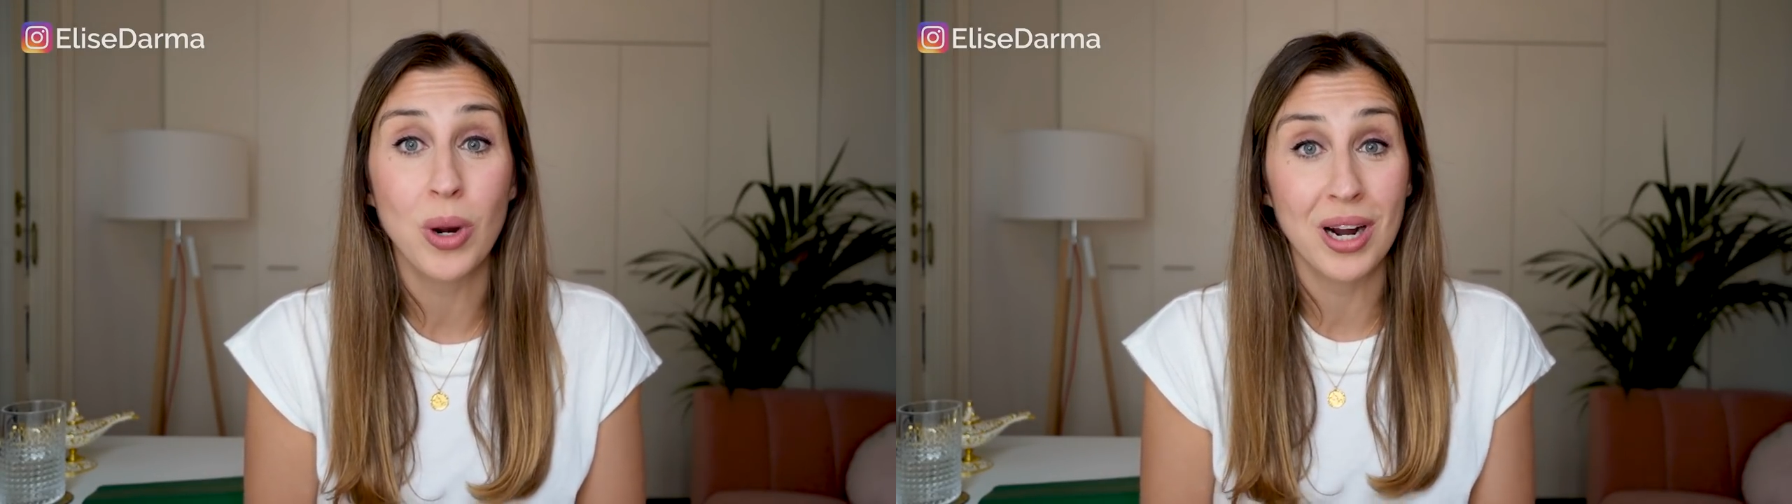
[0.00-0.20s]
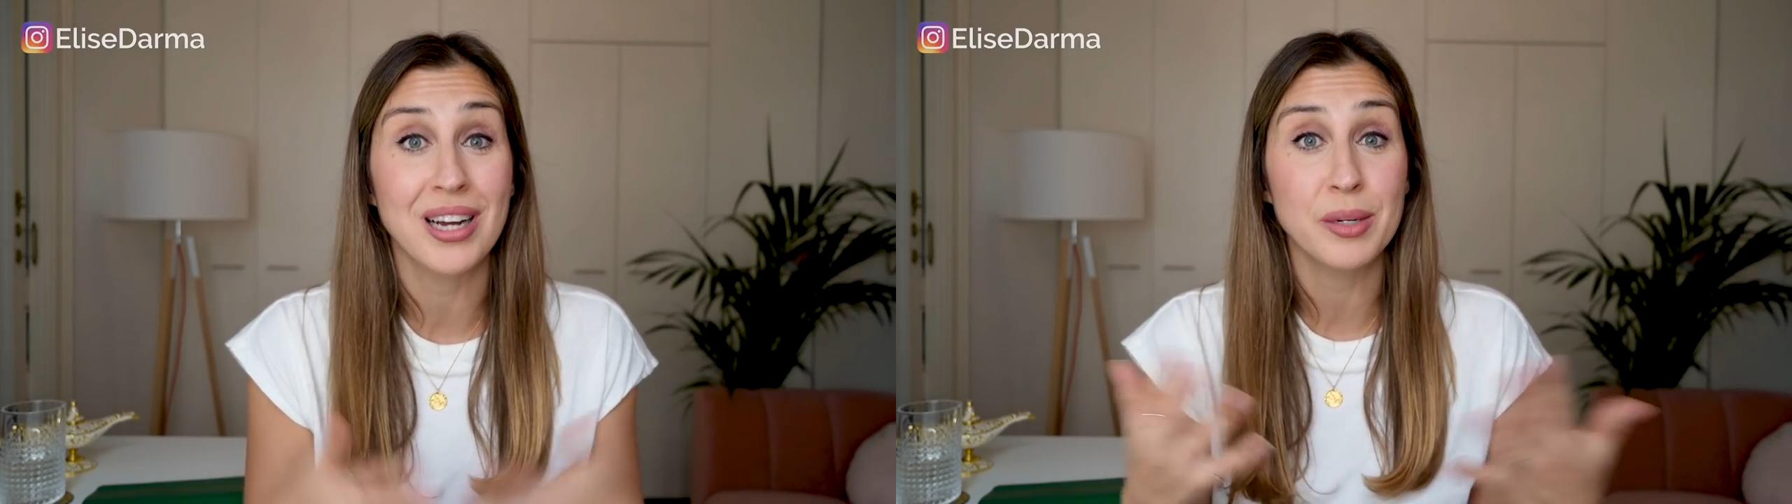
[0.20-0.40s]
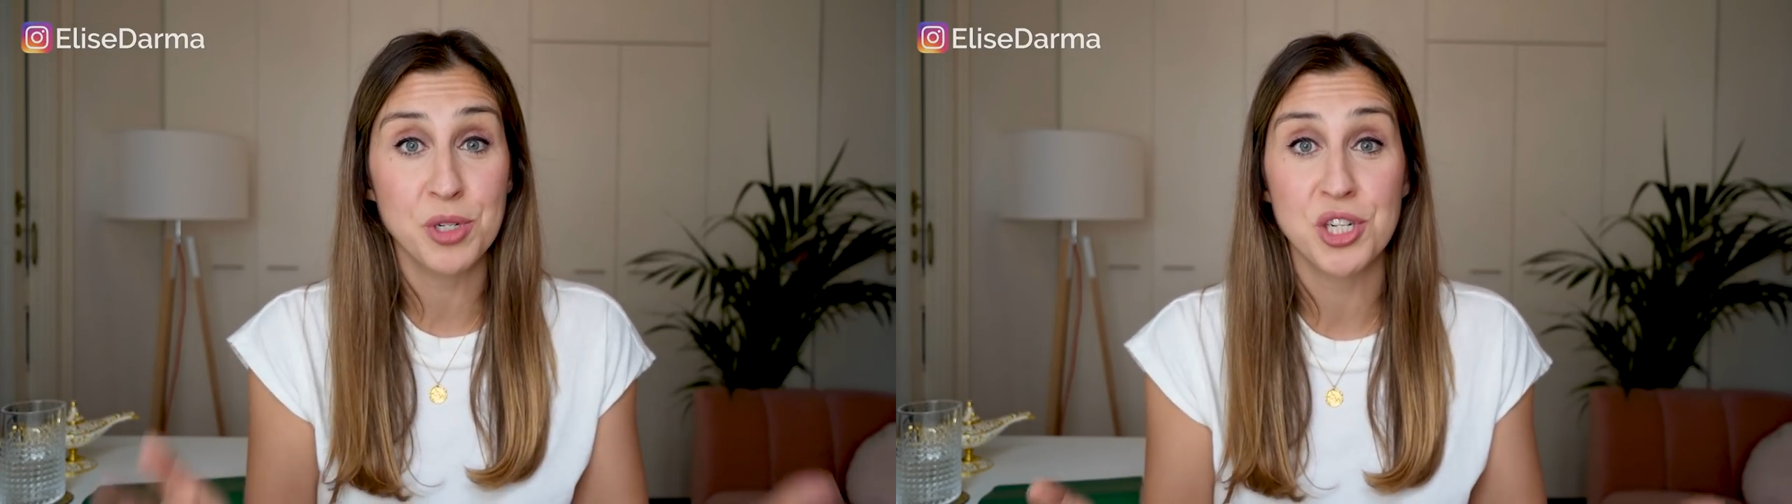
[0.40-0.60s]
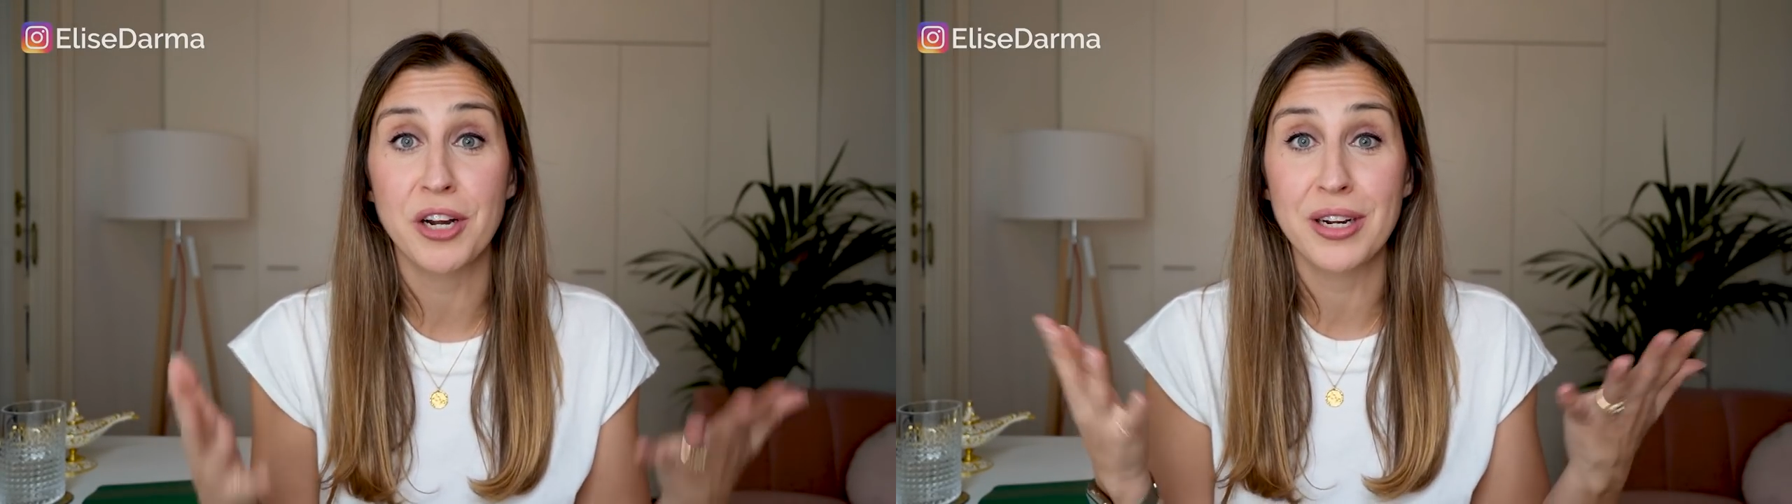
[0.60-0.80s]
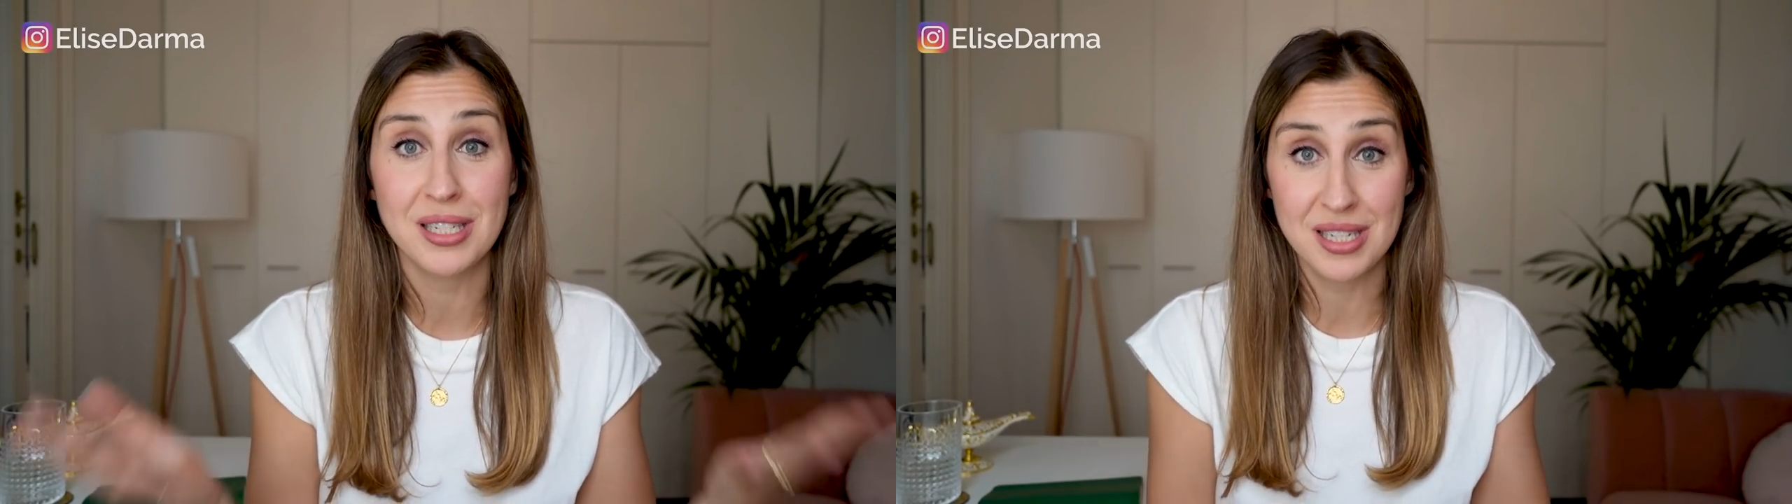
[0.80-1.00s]
where I am
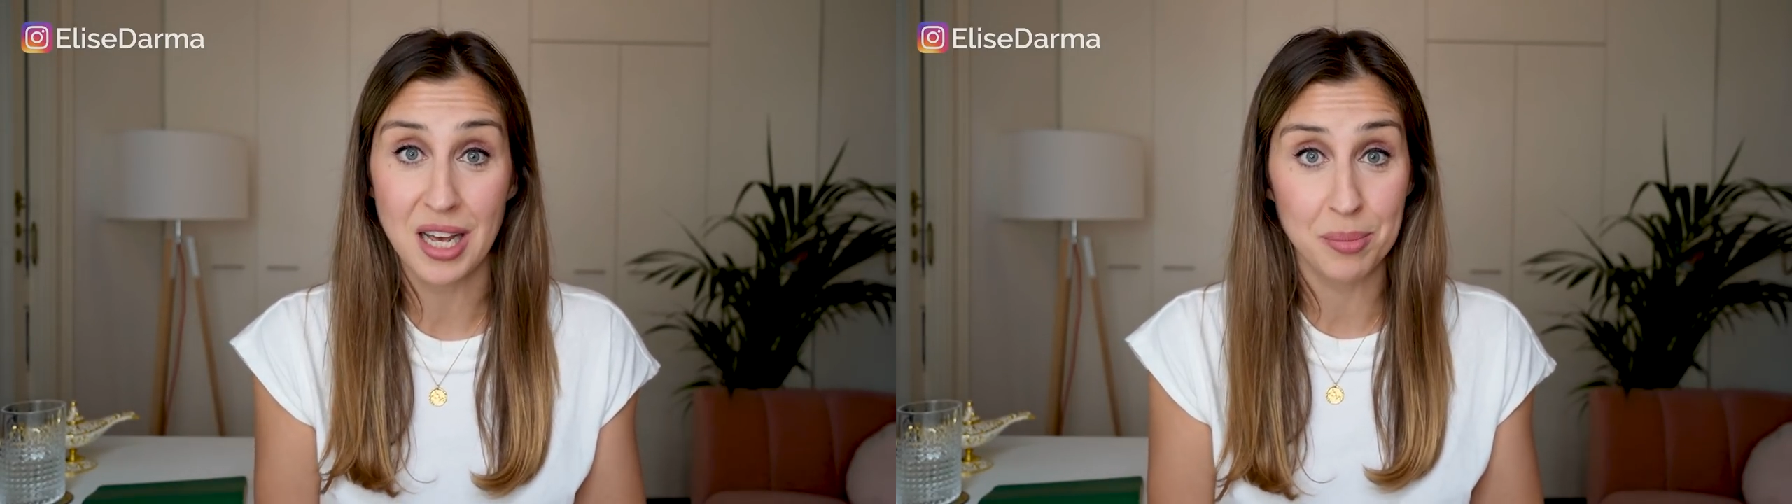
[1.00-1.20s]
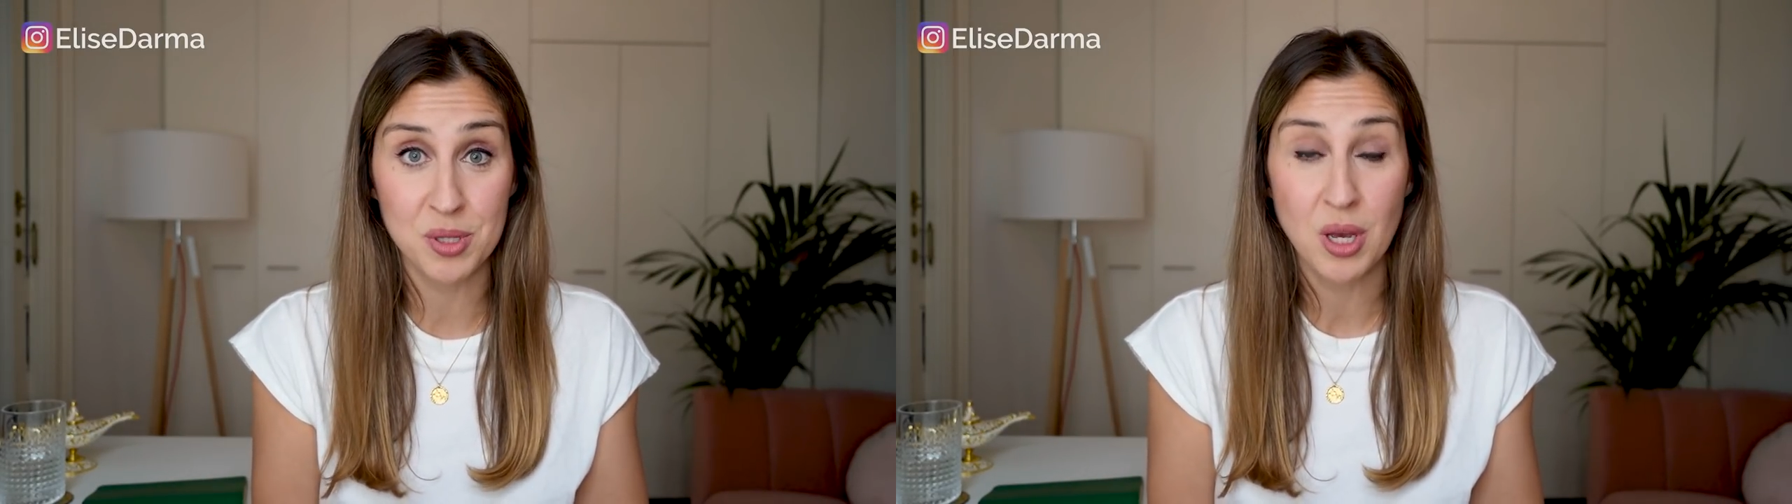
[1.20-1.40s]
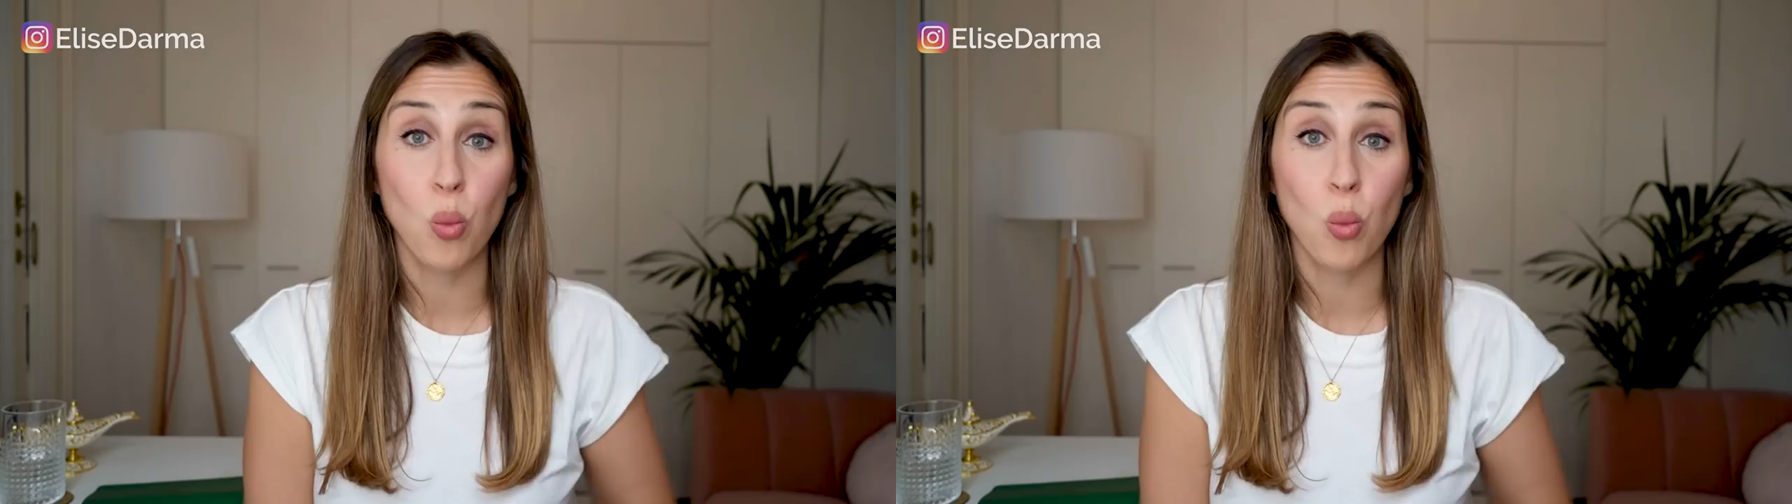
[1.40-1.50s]
sharing tips.